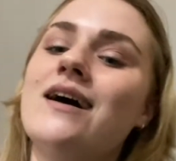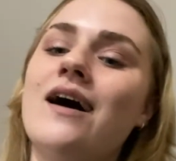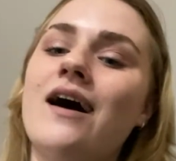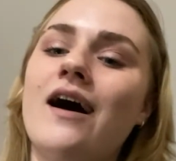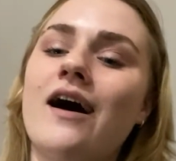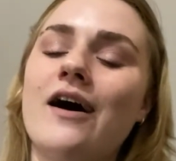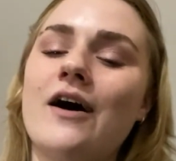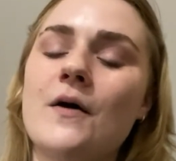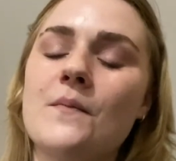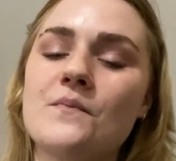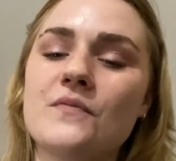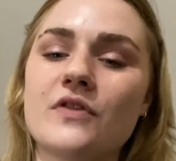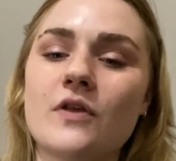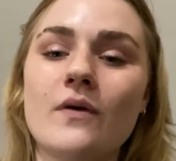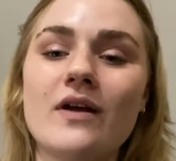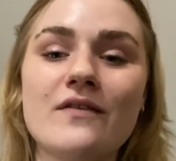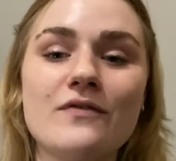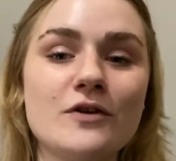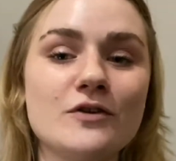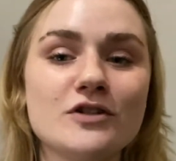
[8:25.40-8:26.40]
So
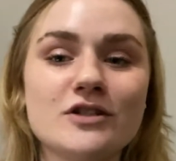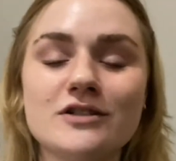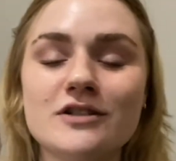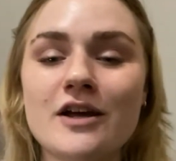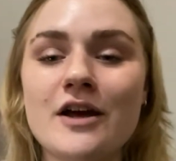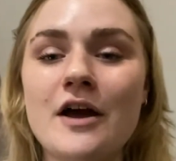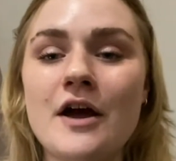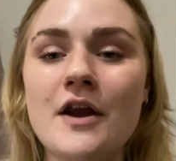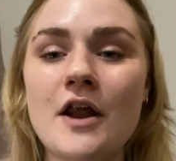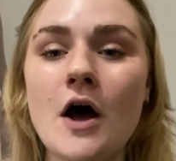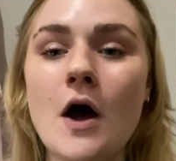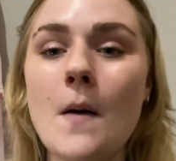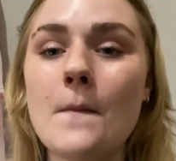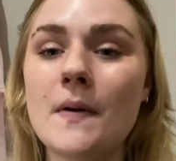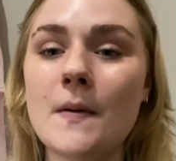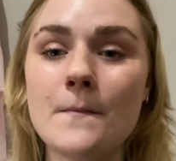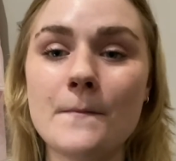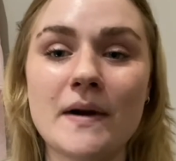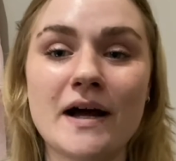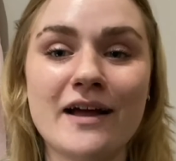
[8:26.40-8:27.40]
if you just turn up
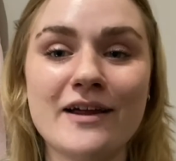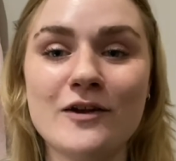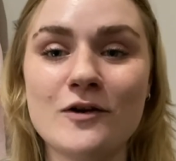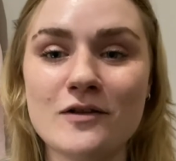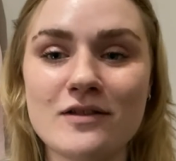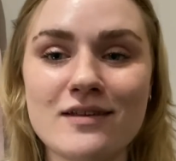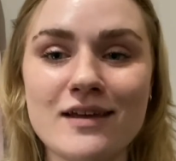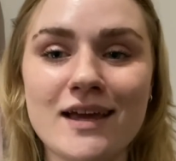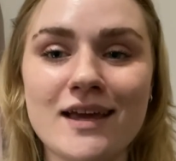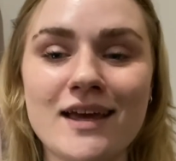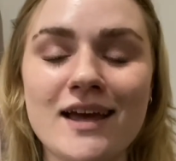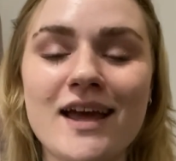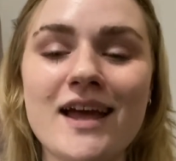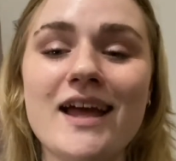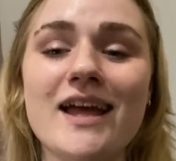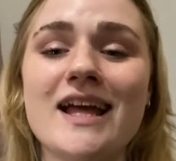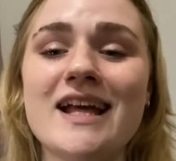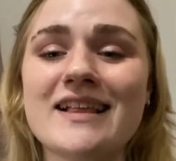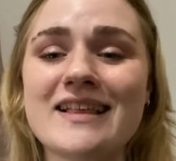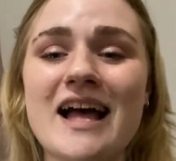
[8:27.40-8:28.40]
and buy your ticket,
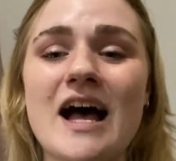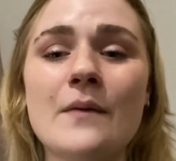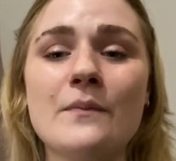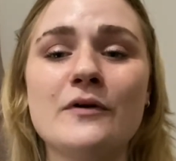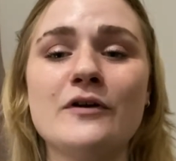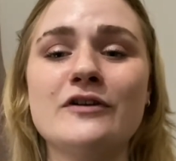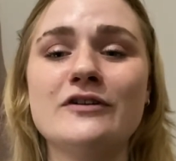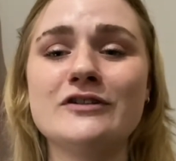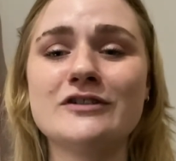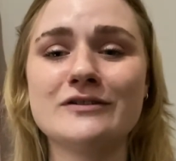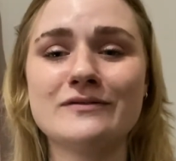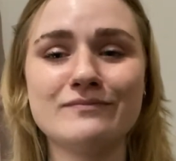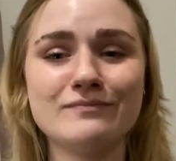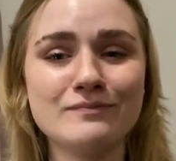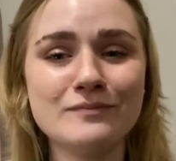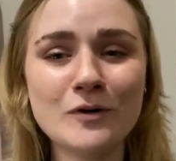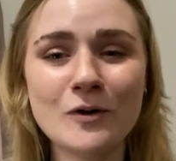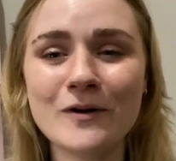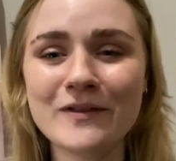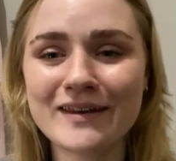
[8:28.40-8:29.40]
it's happened
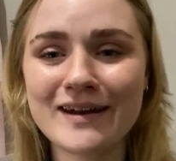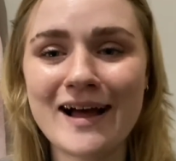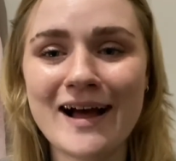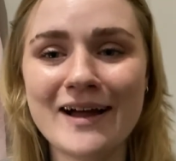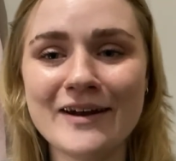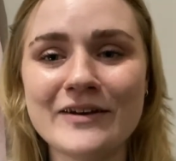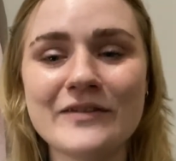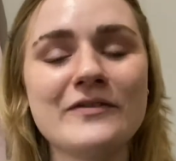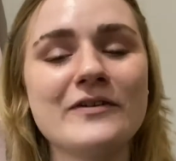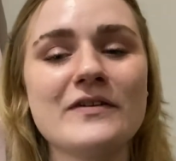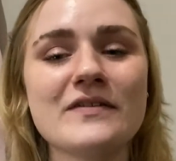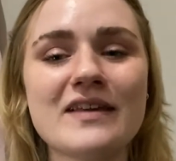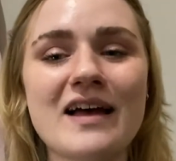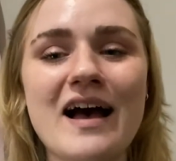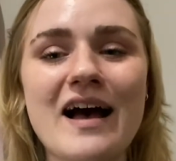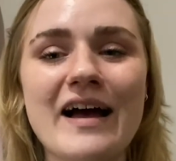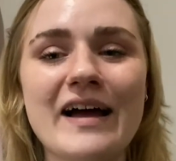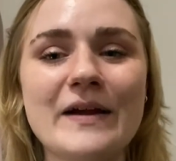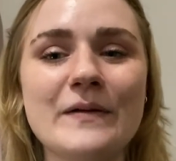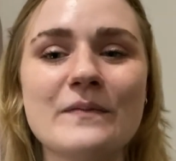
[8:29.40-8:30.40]
more than a handful of
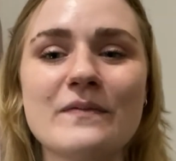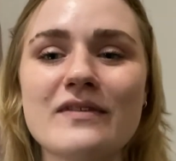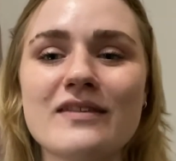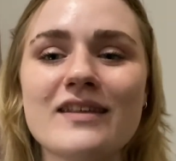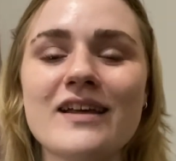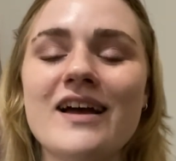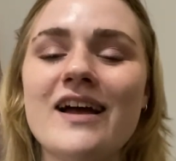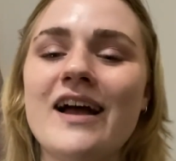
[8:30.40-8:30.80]
times